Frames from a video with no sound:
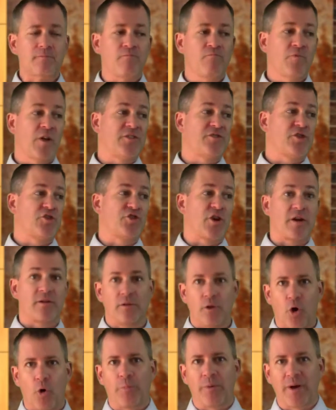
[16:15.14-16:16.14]
That's a
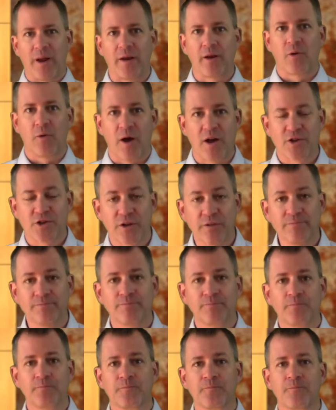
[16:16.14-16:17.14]
general open-ended
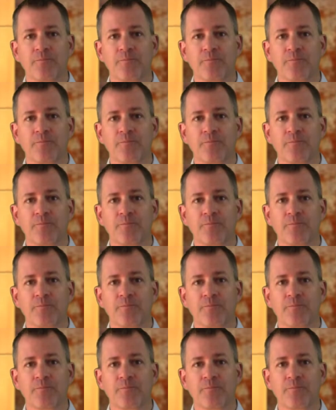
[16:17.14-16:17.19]
question.